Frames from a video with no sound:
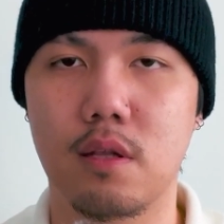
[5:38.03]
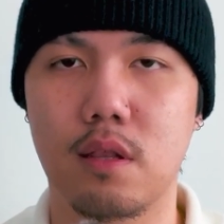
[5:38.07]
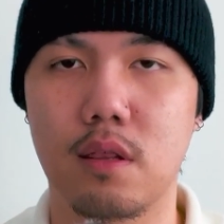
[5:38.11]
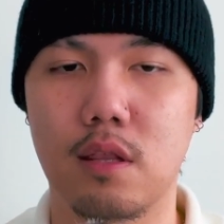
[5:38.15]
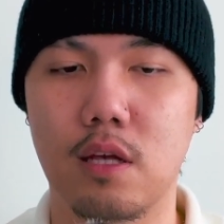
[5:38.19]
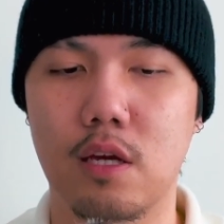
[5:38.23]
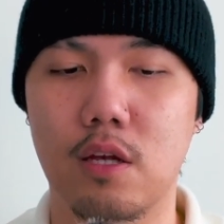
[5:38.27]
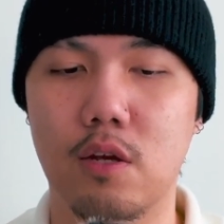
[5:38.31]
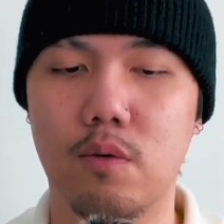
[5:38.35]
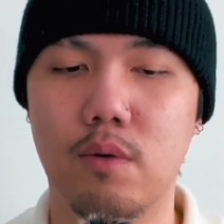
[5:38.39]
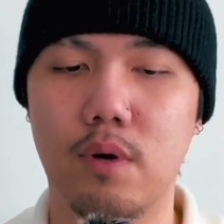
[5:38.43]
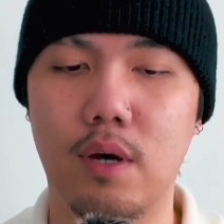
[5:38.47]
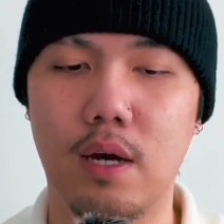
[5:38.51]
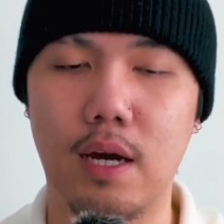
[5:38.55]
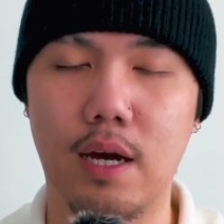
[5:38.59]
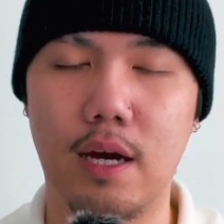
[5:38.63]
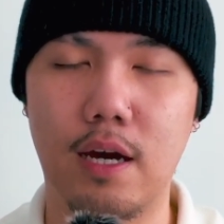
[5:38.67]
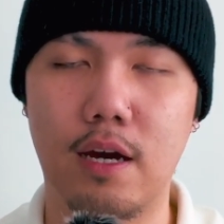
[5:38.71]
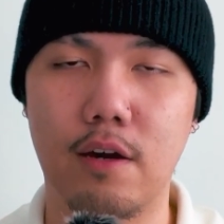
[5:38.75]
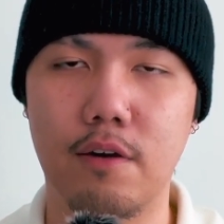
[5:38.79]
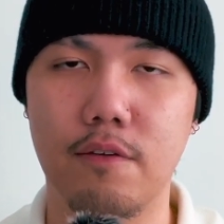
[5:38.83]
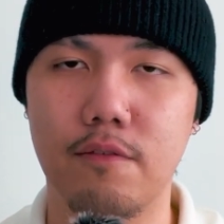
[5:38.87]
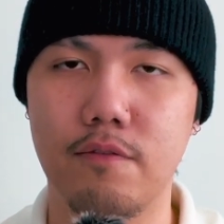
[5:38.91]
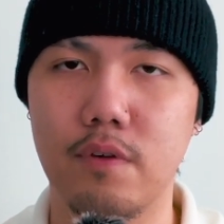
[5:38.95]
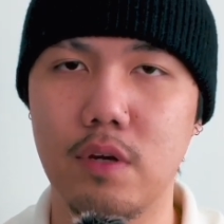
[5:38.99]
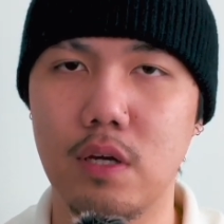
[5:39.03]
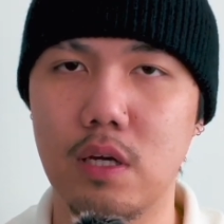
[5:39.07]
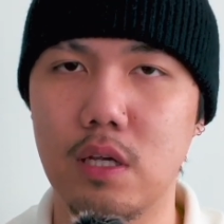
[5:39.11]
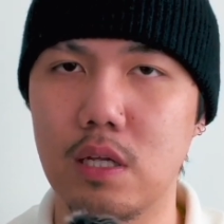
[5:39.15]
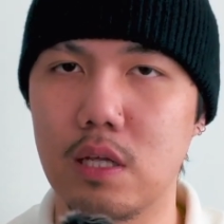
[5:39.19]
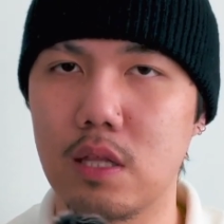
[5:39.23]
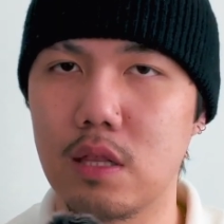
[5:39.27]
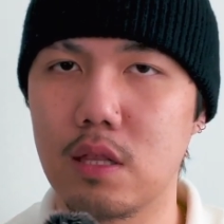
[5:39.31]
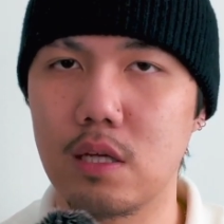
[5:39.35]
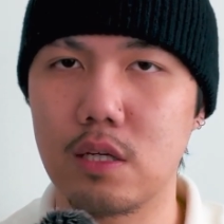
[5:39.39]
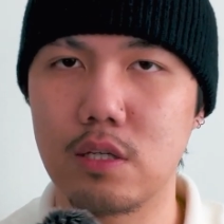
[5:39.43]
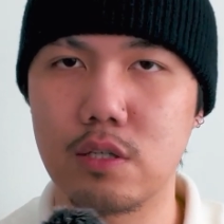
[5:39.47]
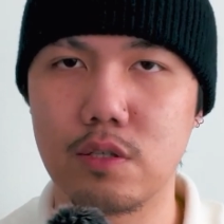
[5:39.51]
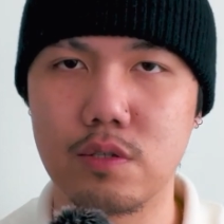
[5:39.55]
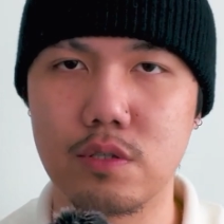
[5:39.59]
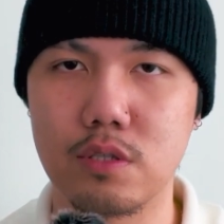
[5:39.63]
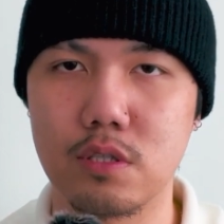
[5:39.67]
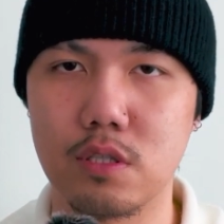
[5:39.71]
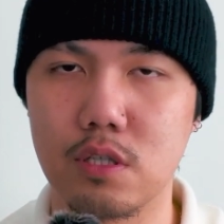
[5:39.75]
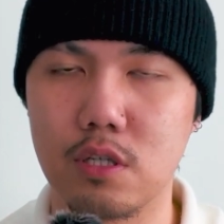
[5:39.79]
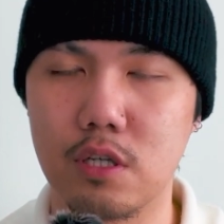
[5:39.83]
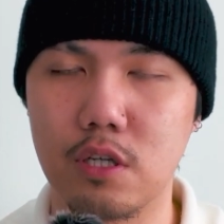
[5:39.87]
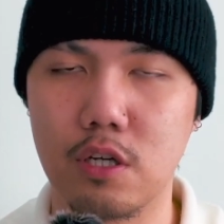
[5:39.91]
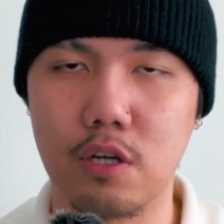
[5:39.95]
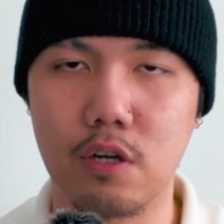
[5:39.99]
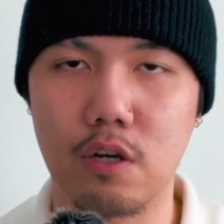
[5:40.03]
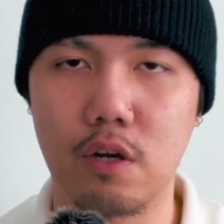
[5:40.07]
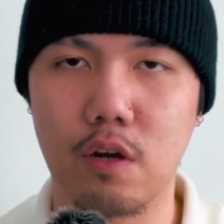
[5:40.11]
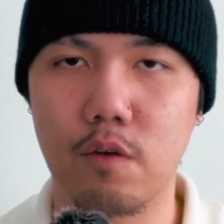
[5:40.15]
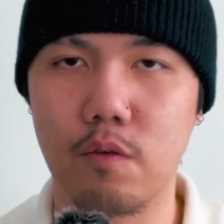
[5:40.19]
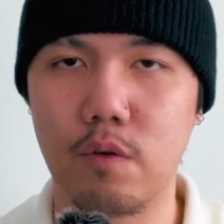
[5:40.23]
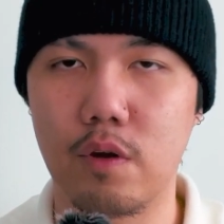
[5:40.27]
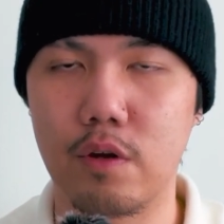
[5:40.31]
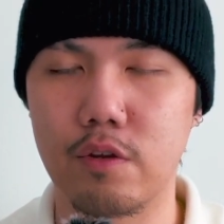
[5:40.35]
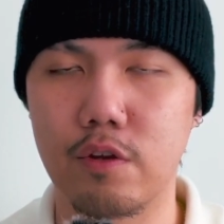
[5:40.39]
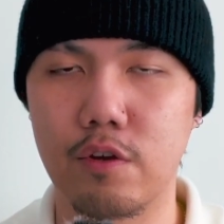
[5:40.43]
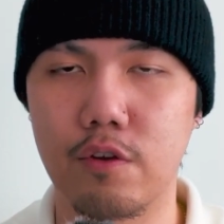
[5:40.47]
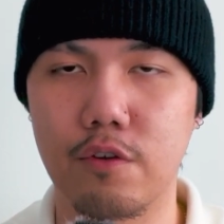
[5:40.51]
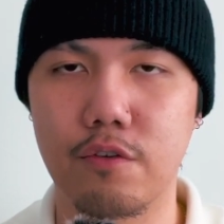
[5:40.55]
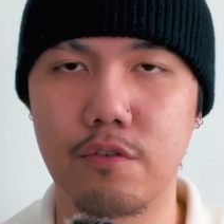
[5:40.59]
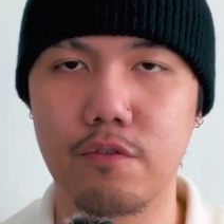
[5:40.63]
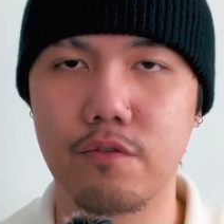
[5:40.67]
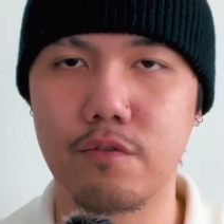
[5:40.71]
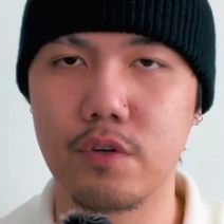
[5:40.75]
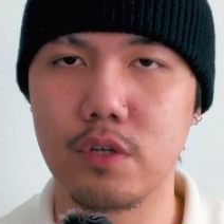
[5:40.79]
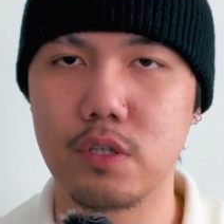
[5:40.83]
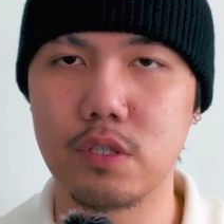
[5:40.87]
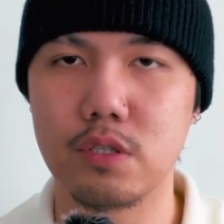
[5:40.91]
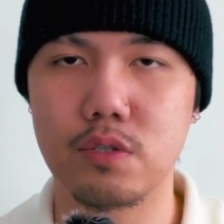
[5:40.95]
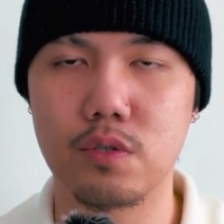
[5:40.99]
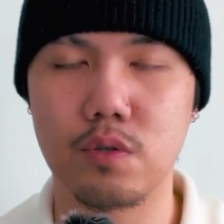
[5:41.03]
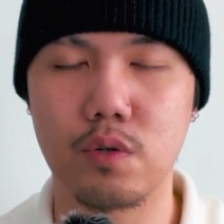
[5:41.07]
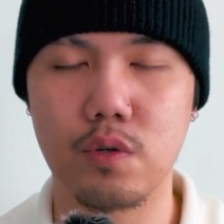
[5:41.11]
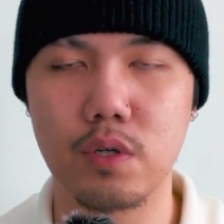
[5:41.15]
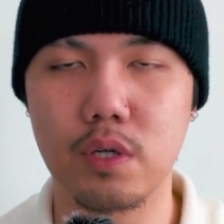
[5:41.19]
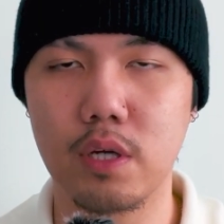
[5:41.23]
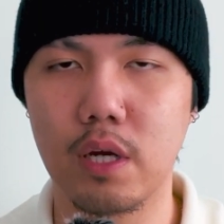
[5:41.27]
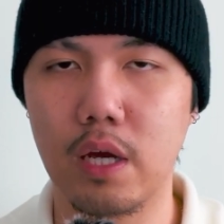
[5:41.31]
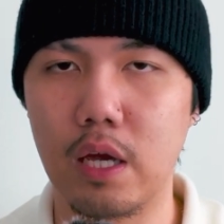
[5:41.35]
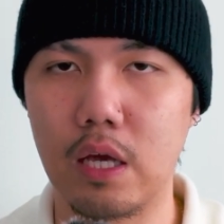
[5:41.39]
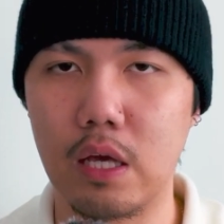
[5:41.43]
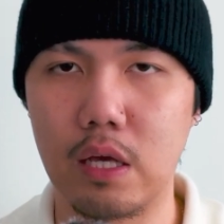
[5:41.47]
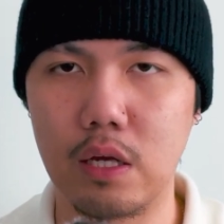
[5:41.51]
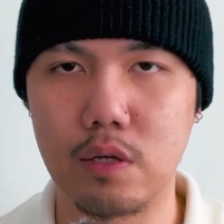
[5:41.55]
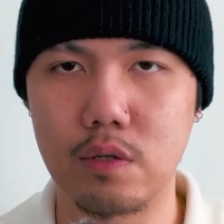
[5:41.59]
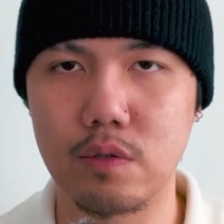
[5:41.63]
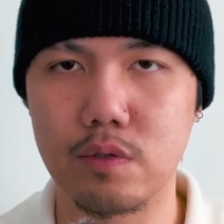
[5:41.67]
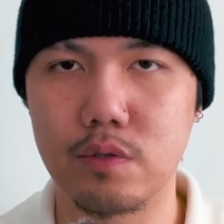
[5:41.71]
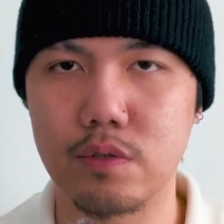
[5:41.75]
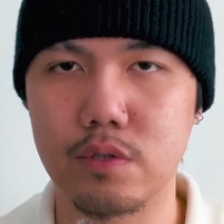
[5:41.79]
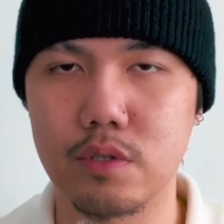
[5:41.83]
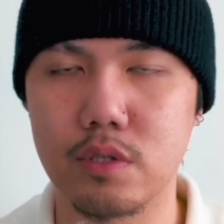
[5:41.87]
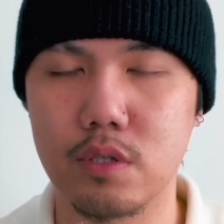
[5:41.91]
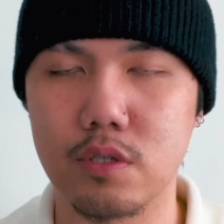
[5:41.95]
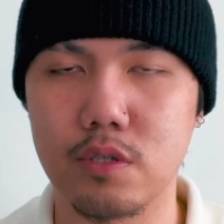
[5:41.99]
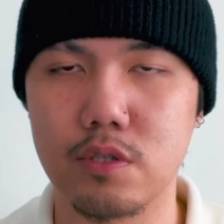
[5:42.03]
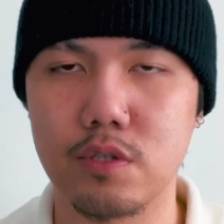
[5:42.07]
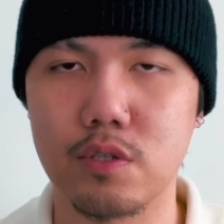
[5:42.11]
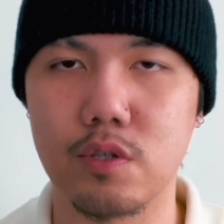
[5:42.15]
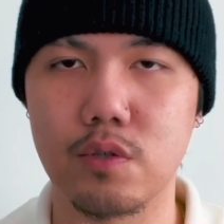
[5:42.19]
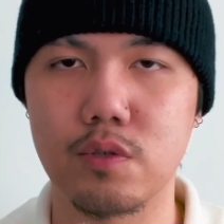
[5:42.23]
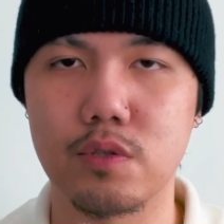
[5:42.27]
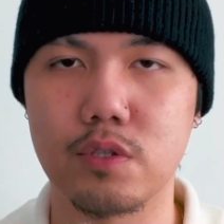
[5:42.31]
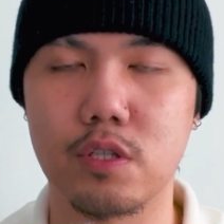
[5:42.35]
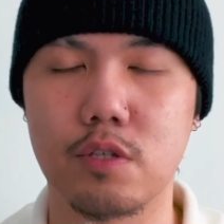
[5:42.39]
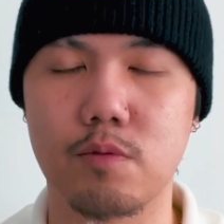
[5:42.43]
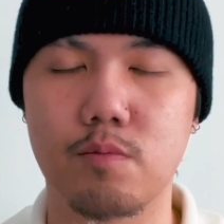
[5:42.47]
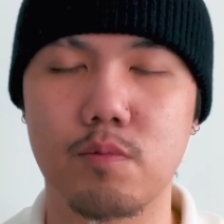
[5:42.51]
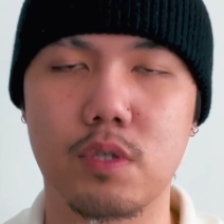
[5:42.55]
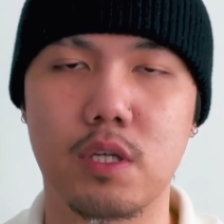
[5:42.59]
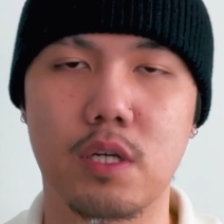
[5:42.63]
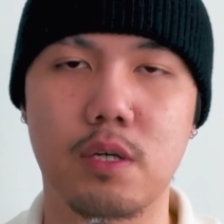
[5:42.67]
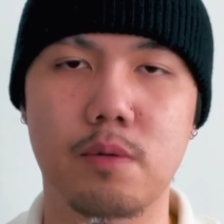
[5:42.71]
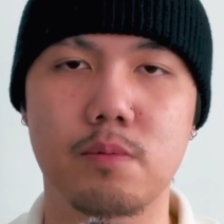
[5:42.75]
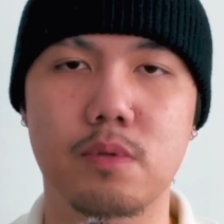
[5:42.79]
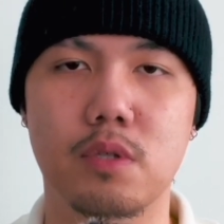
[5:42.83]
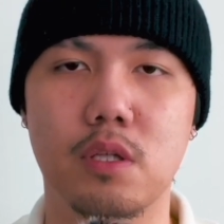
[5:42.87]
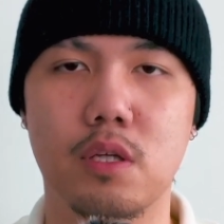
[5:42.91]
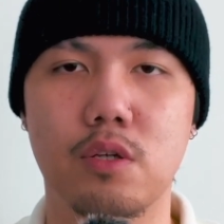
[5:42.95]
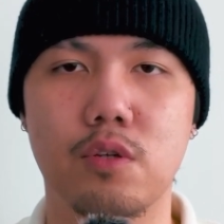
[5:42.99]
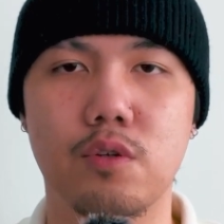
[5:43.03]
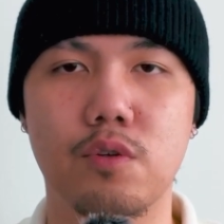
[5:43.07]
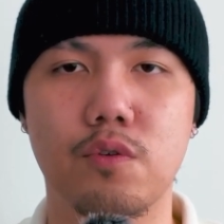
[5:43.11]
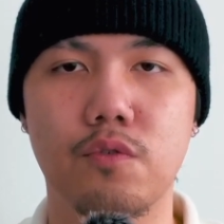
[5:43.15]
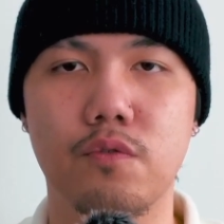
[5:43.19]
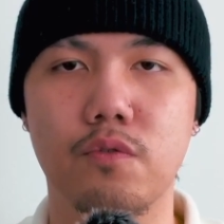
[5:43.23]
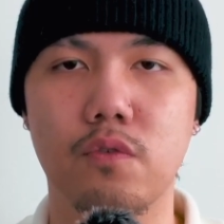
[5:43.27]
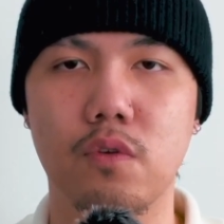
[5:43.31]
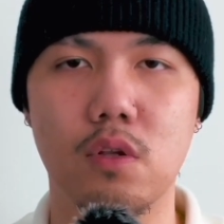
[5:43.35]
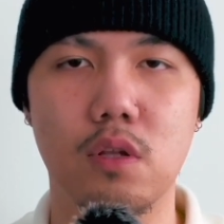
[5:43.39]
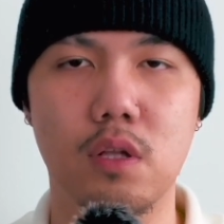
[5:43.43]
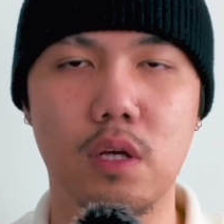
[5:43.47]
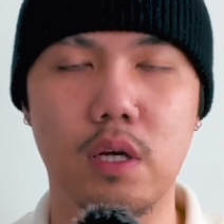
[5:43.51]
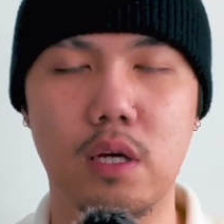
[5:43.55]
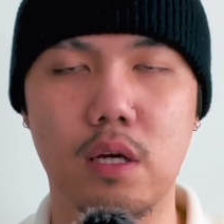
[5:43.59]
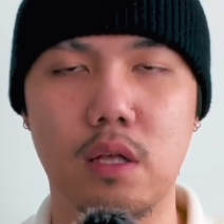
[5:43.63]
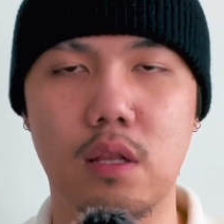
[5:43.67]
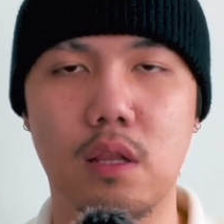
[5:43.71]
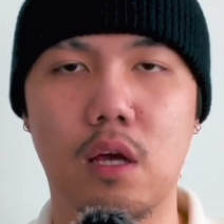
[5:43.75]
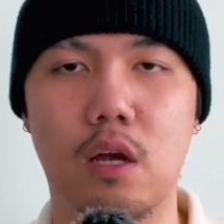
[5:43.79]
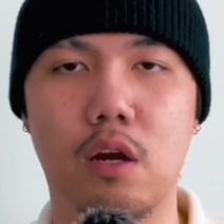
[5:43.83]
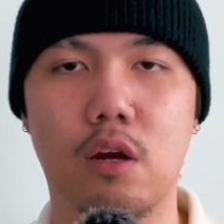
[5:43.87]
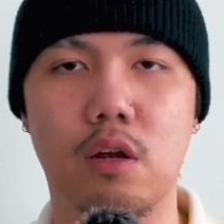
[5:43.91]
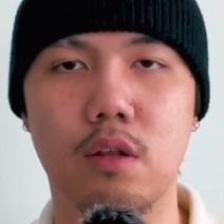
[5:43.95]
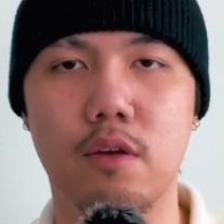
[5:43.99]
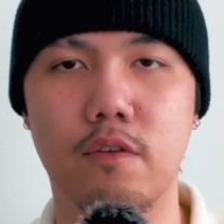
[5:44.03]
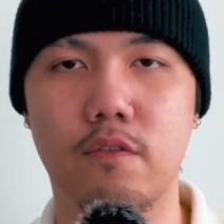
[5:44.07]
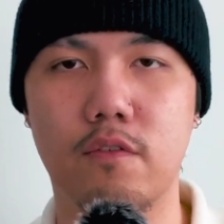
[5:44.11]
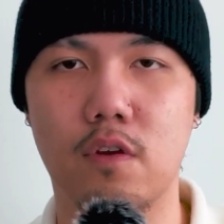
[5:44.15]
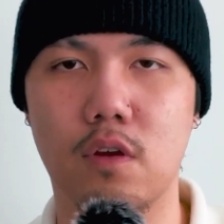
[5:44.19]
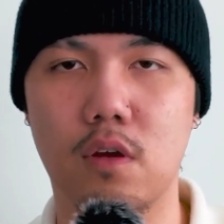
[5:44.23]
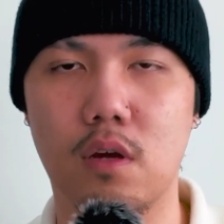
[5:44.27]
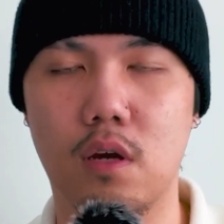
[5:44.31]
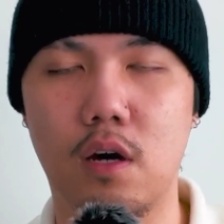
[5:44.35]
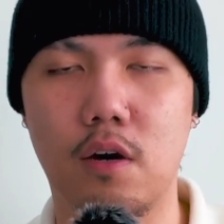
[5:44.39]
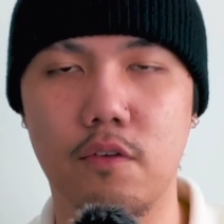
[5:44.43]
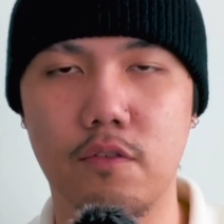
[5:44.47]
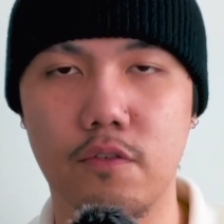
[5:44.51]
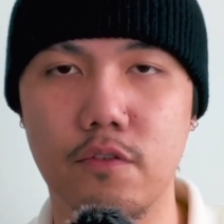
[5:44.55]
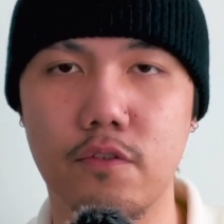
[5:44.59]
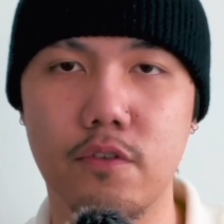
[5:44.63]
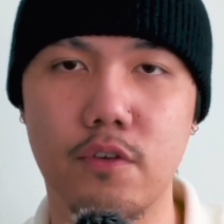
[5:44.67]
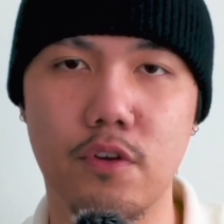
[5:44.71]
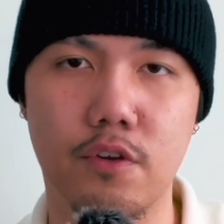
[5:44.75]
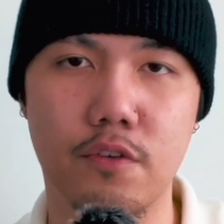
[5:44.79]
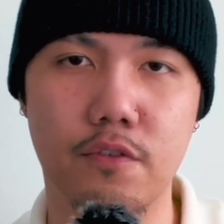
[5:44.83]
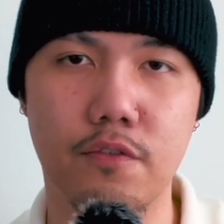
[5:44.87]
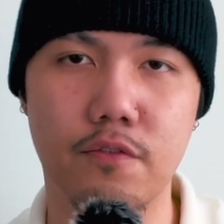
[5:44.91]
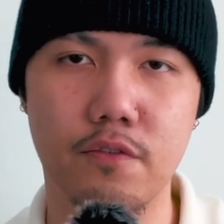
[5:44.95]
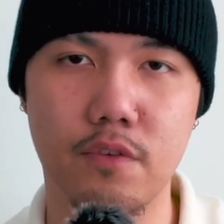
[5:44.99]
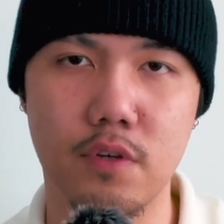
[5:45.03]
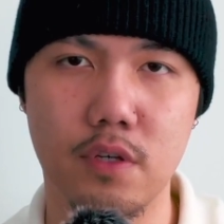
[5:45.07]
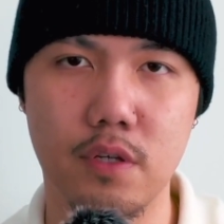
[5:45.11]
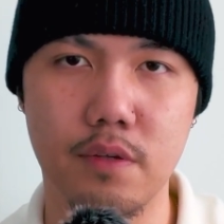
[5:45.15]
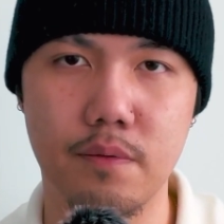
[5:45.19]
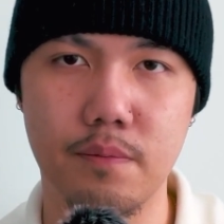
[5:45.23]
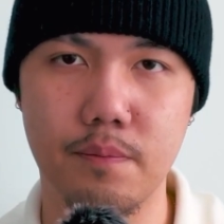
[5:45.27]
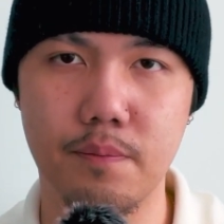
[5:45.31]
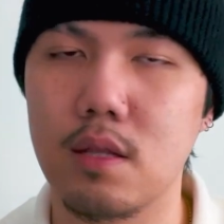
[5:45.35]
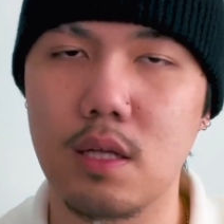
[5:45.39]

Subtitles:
They don't have anything to secure around your foot or your ankles, so sometimes they do feel like they are lifting off of your foot.